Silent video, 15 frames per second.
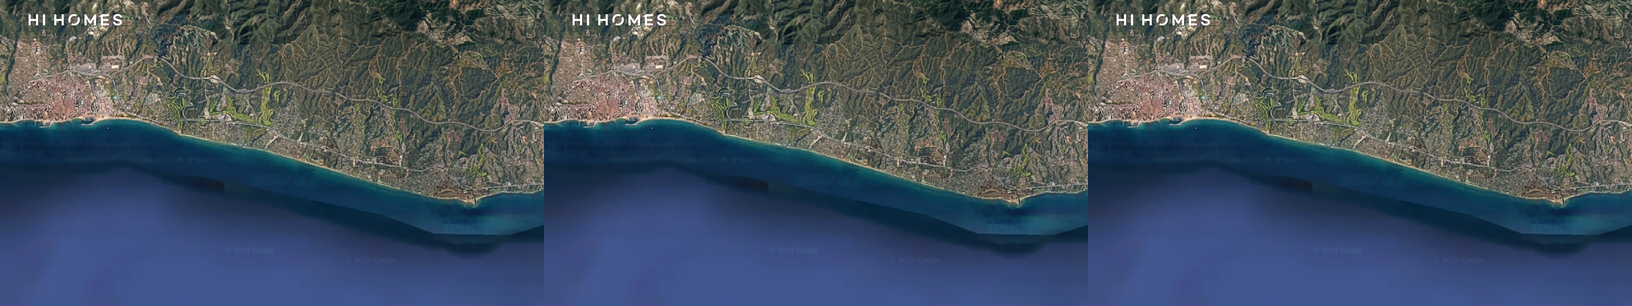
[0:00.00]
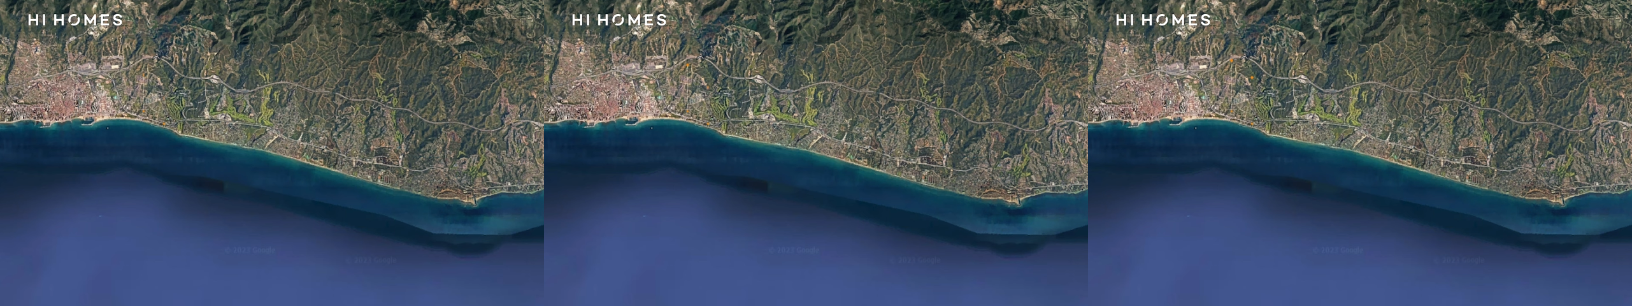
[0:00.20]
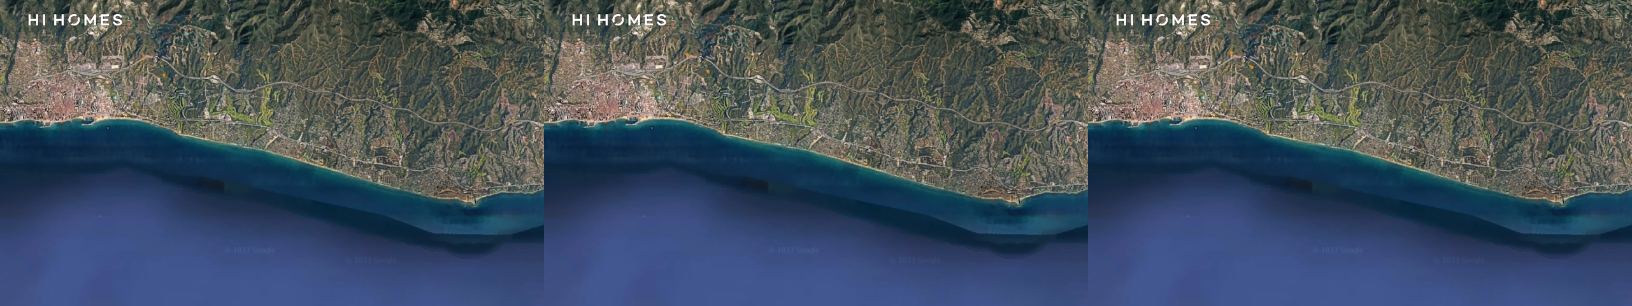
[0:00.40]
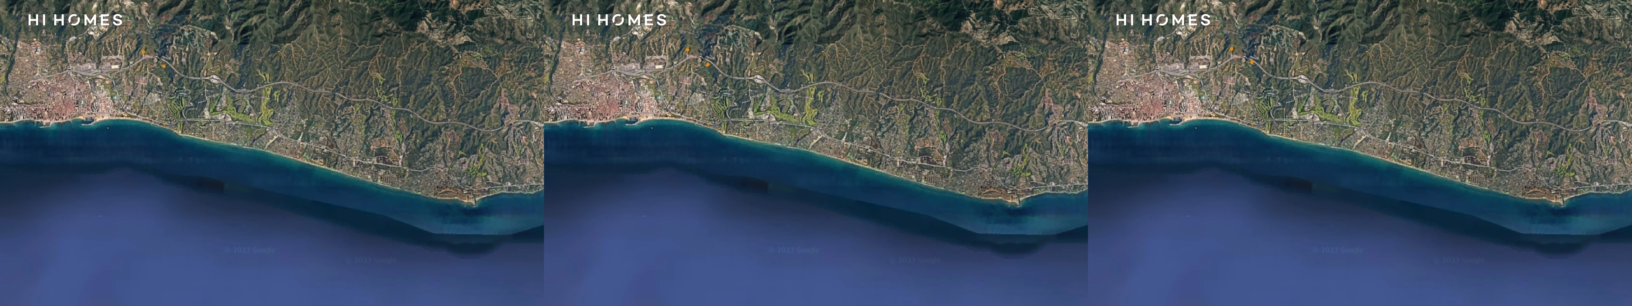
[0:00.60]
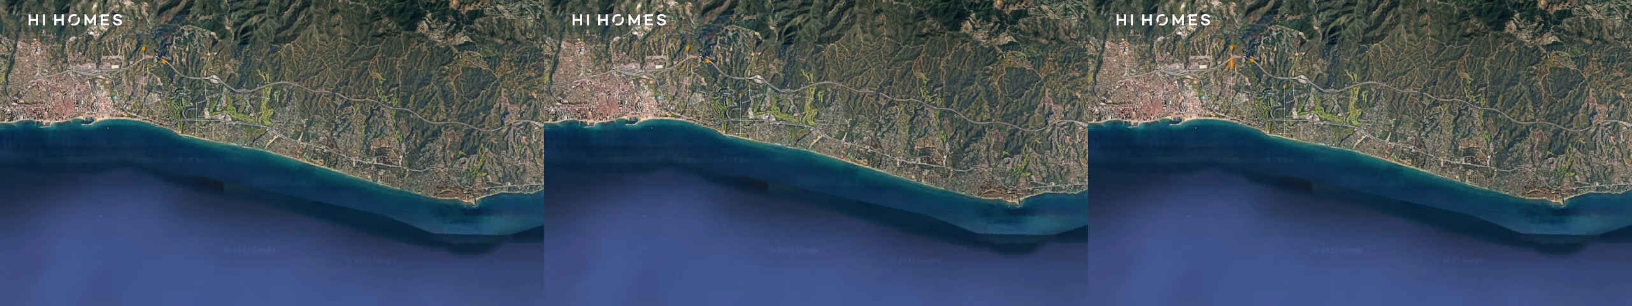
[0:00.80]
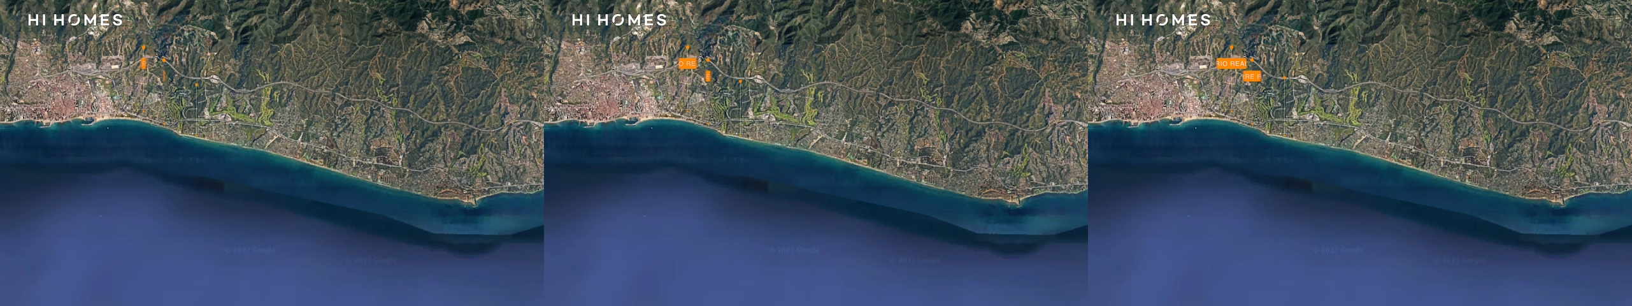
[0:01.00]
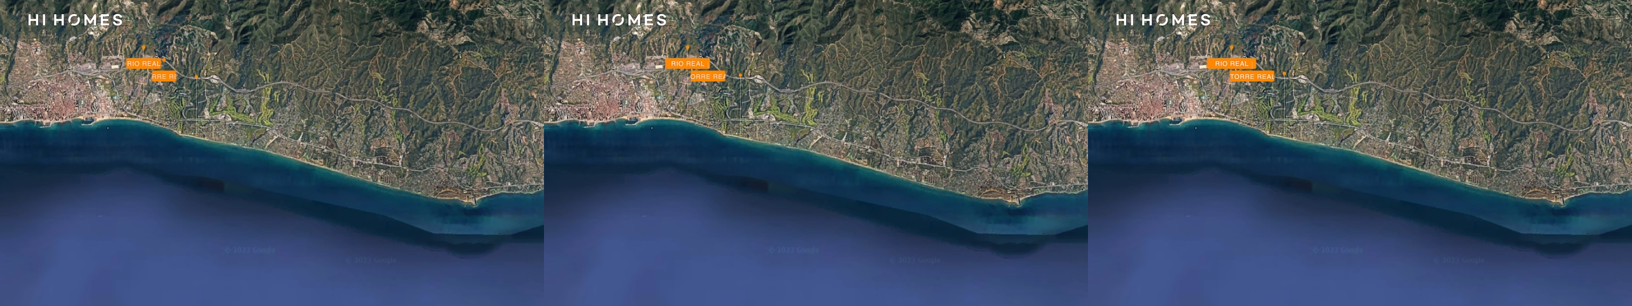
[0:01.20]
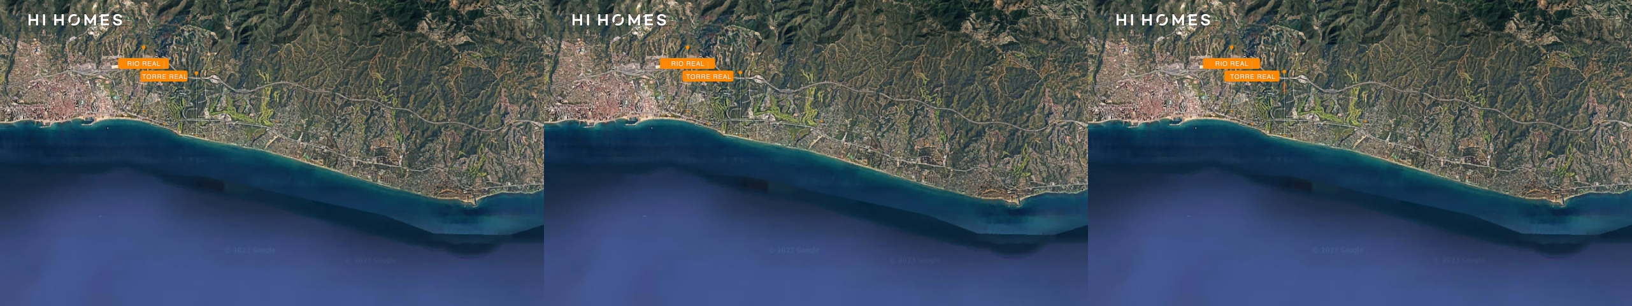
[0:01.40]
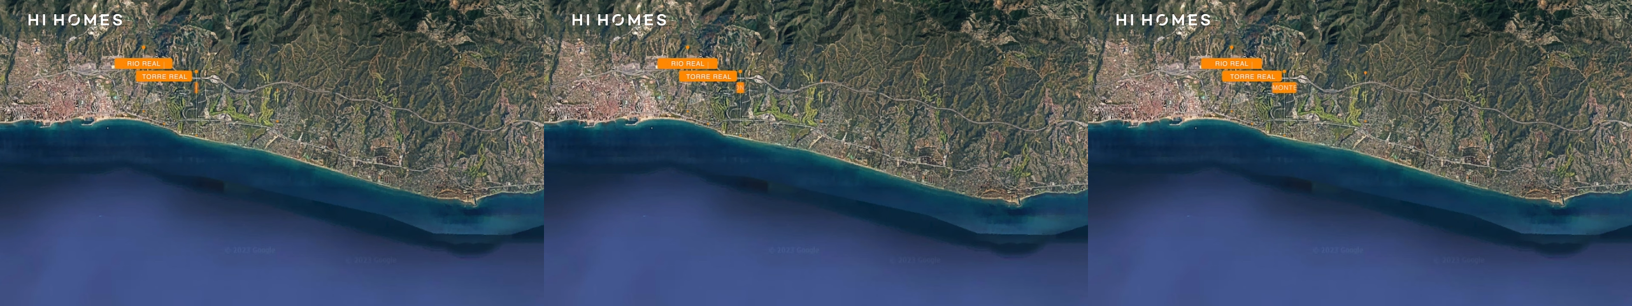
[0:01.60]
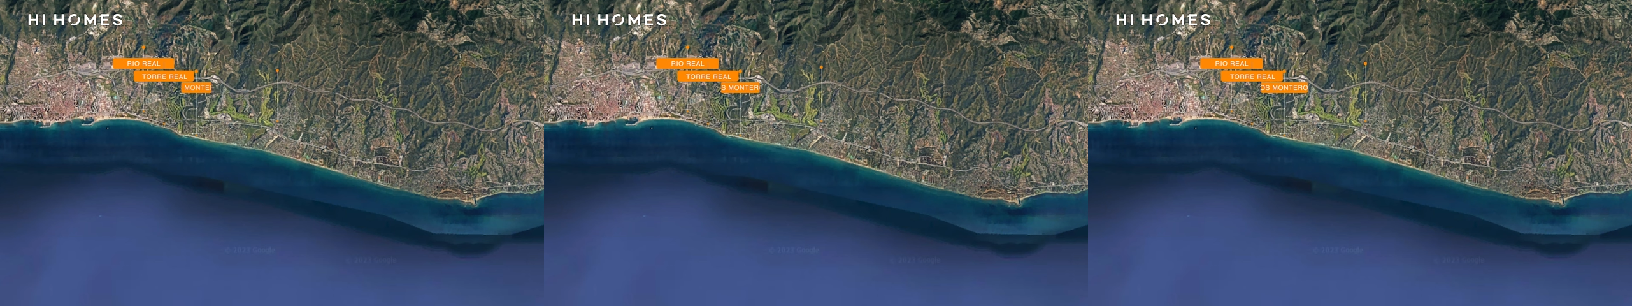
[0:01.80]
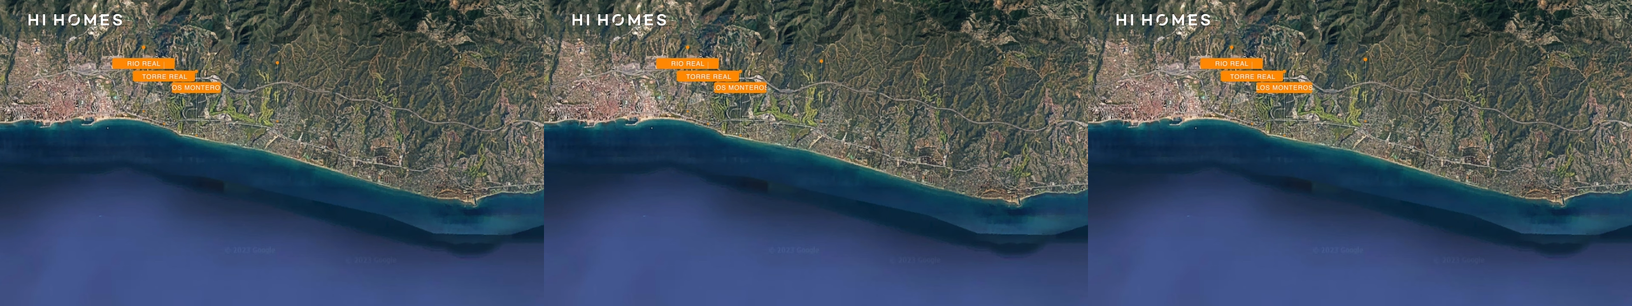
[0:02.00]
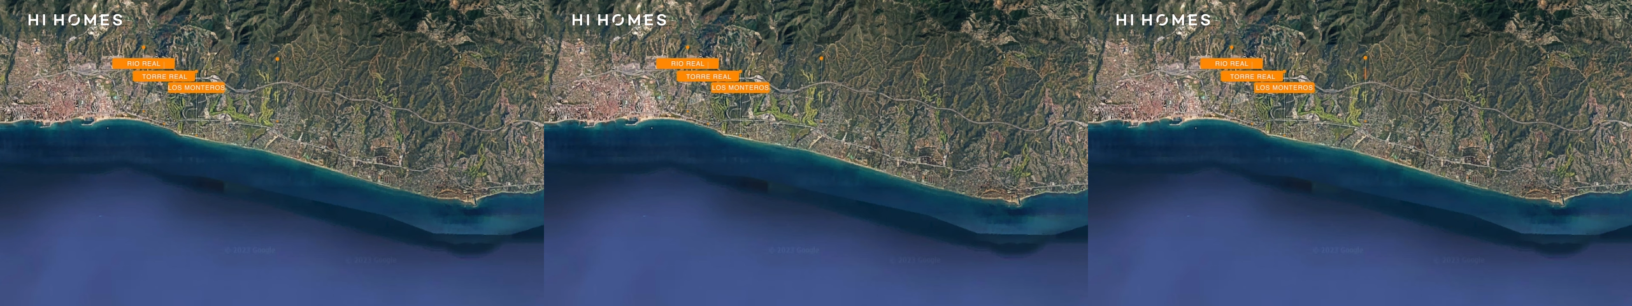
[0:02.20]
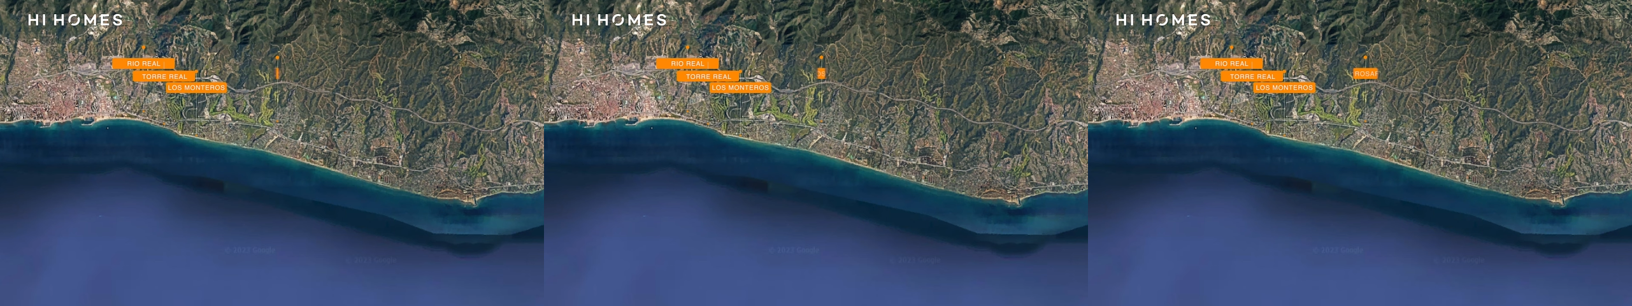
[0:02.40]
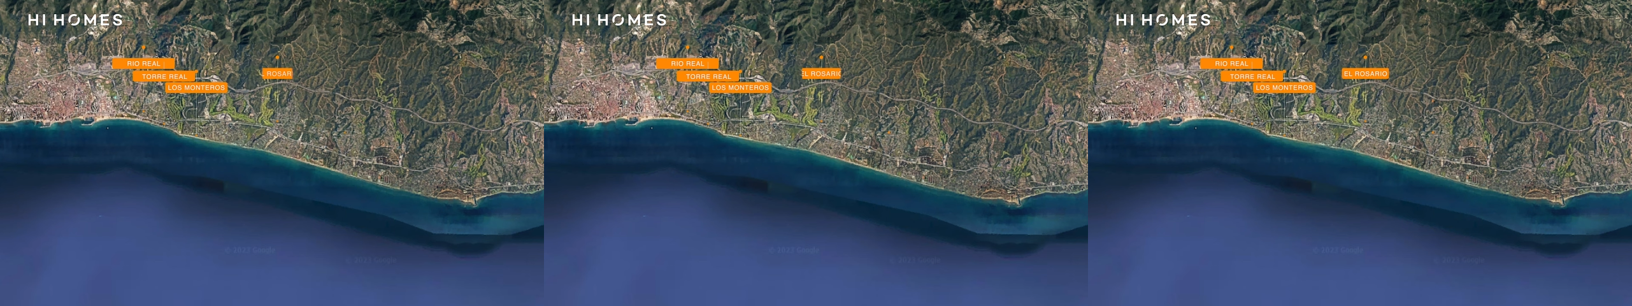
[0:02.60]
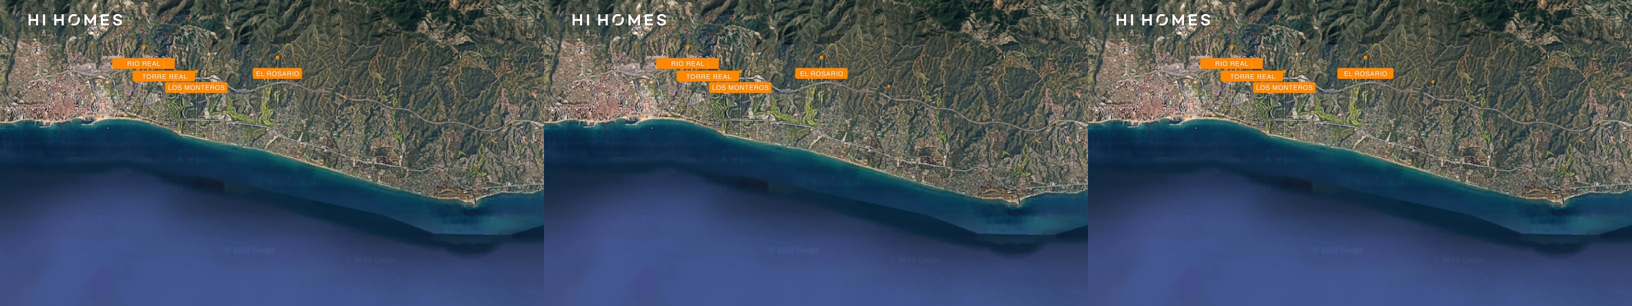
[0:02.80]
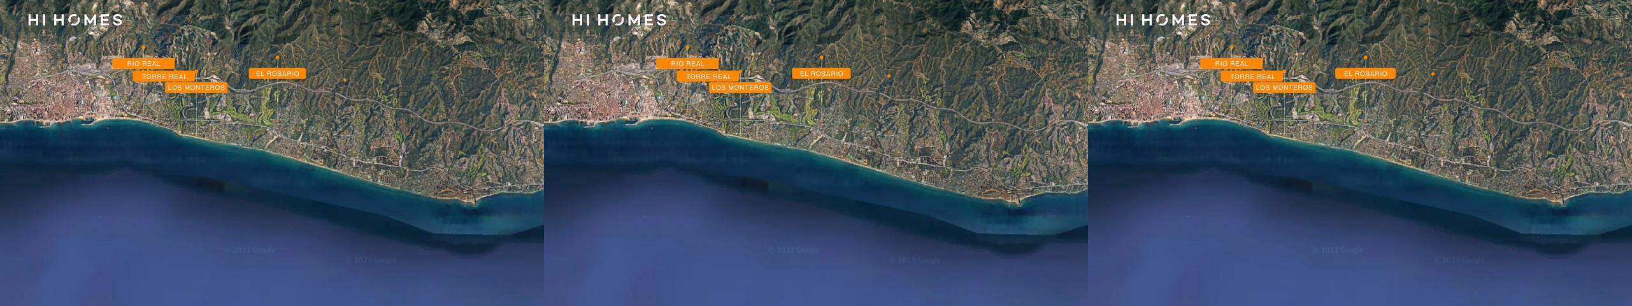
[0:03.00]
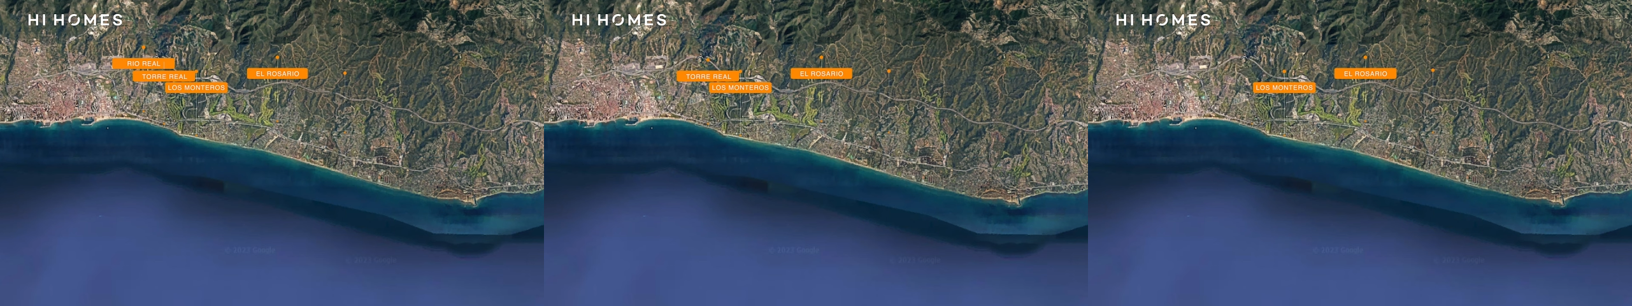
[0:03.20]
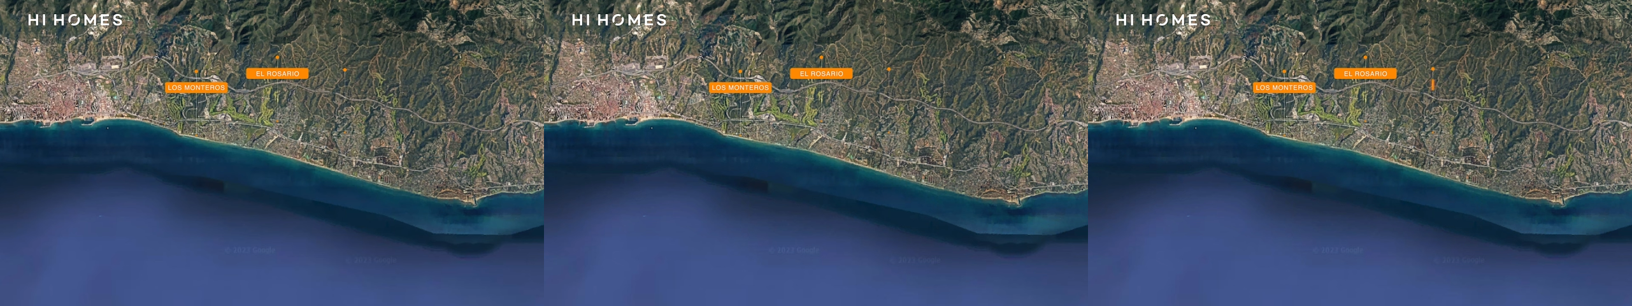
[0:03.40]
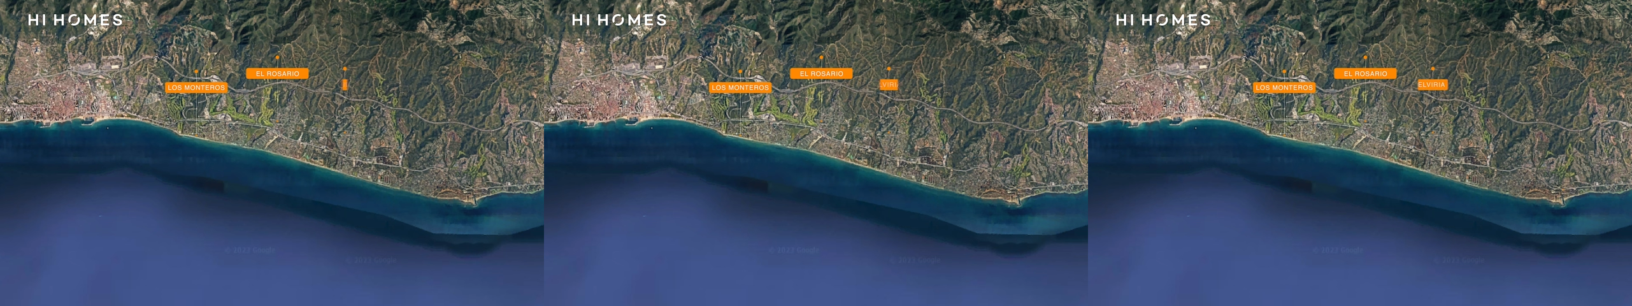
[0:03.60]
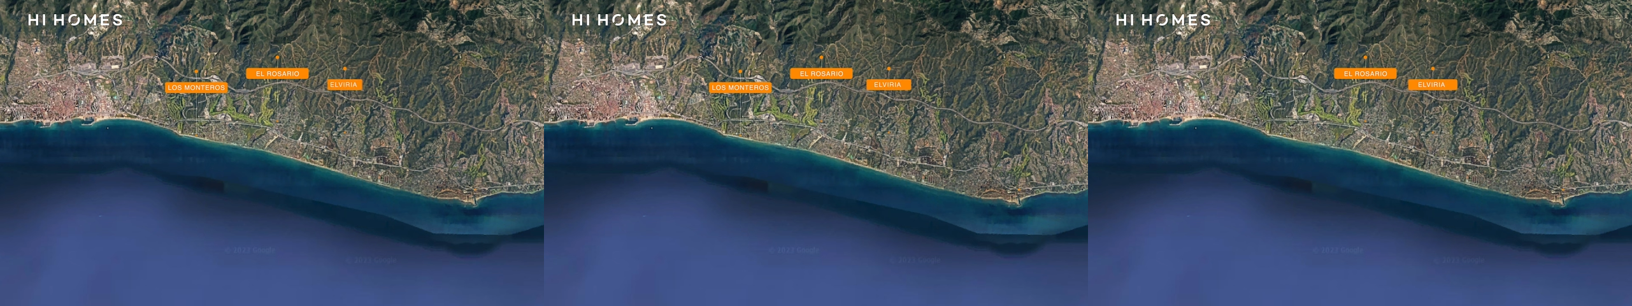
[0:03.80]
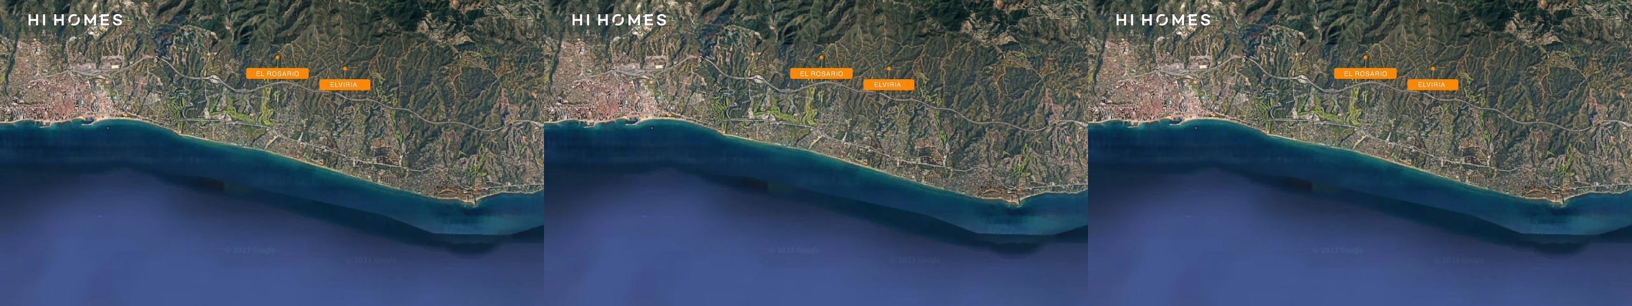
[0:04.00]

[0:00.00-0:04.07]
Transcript: (no speaker visible)